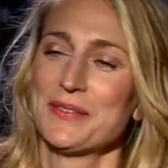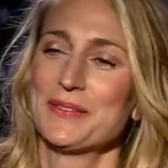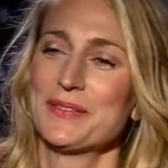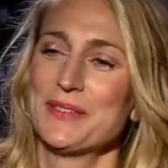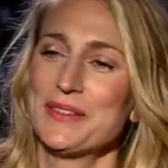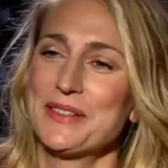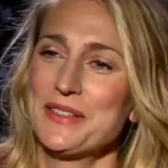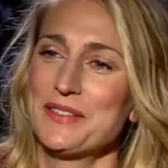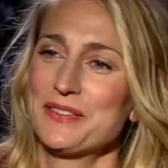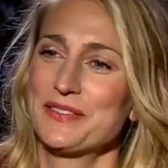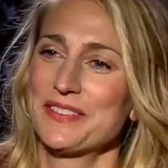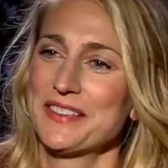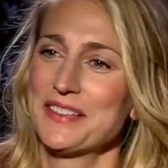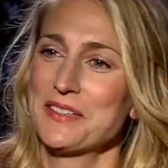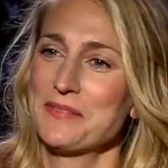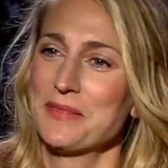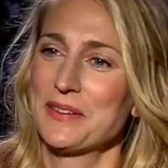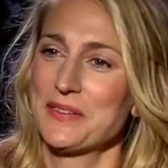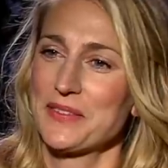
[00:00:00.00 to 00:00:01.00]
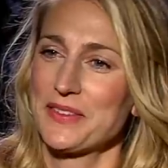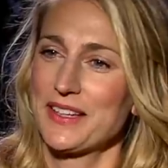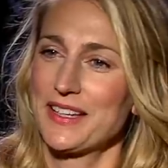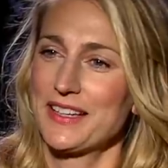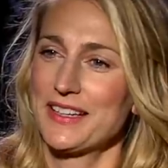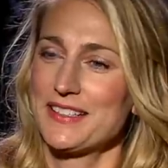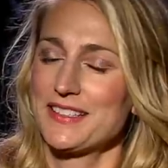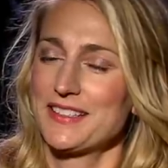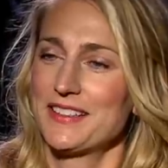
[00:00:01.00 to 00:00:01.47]
What do you feel about
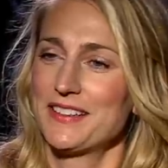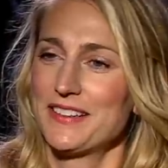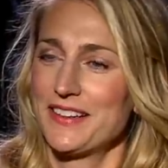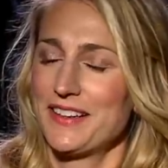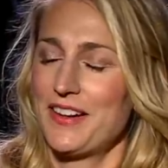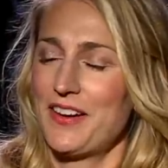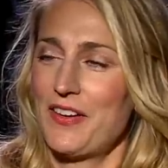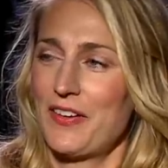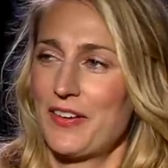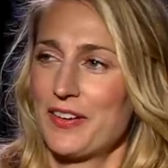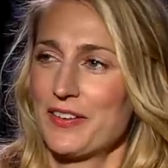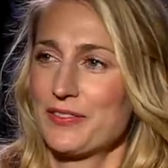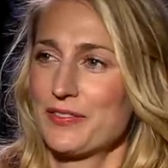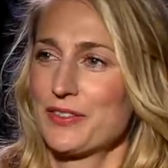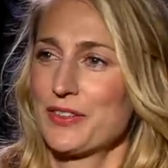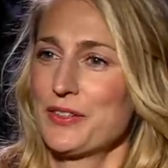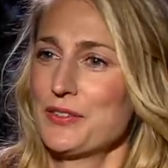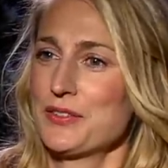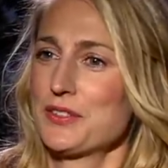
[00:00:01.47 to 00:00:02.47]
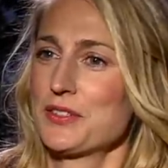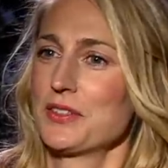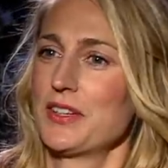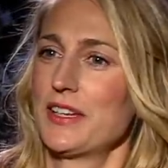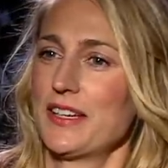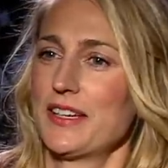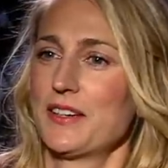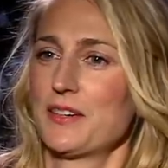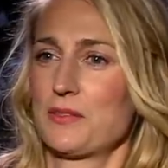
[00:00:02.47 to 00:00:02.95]
that? Is it hard for you to
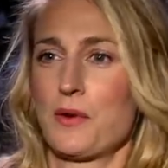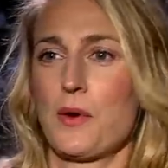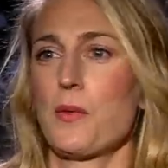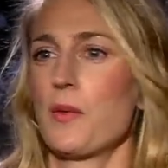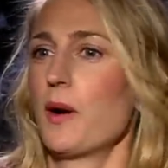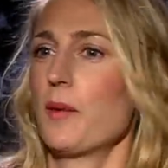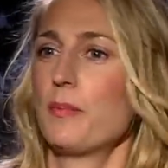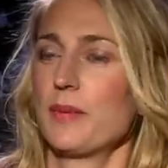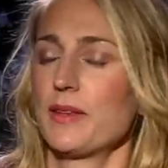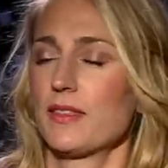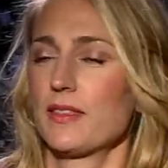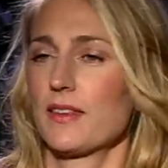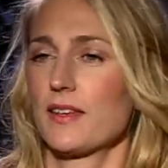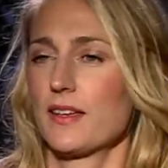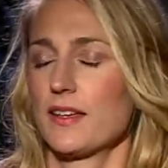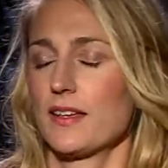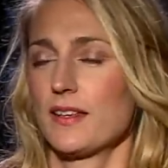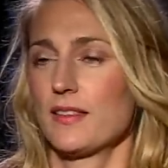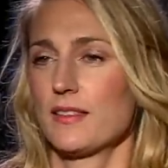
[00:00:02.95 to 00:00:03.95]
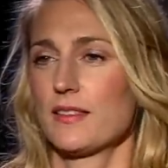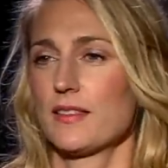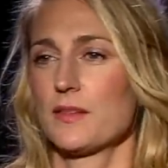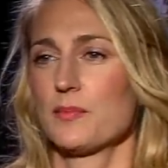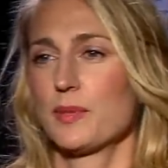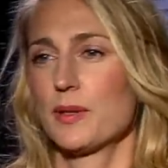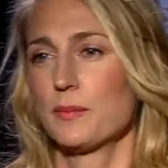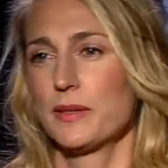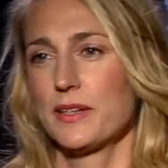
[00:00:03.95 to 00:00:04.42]
like grow up in the
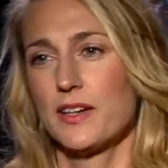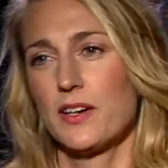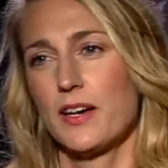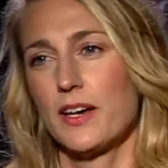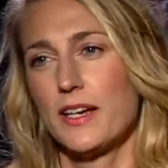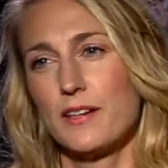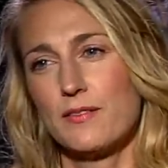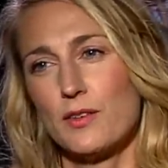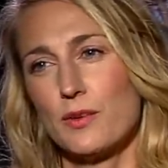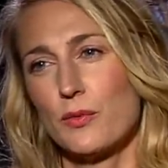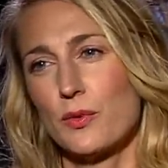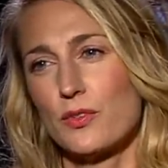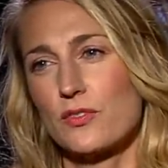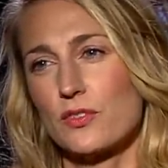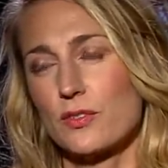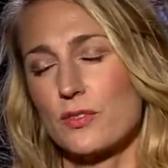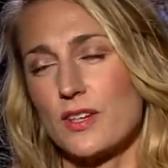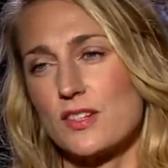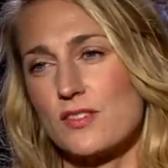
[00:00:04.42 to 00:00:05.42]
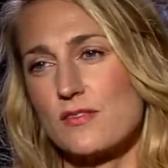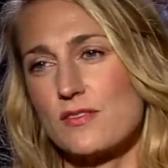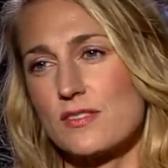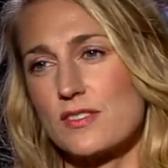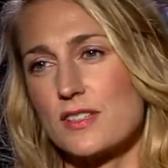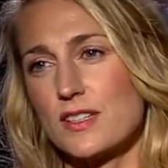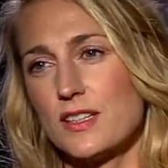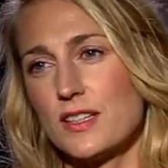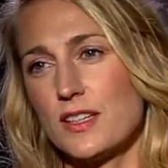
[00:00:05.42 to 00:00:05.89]
public eye and everyone's so
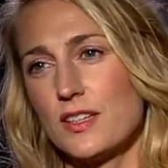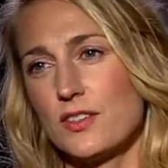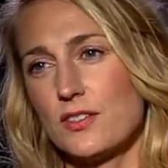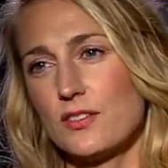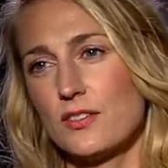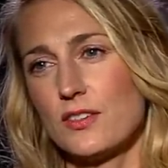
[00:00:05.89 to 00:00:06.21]
interested in you?